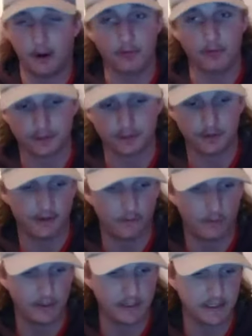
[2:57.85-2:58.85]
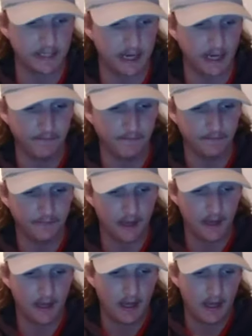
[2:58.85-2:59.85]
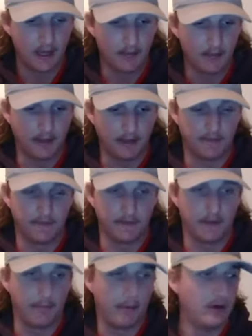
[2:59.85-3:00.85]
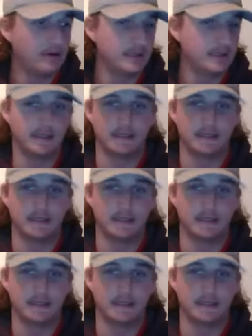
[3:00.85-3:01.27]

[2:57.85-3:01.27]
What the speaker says: Auburn should have won this game. But the opposing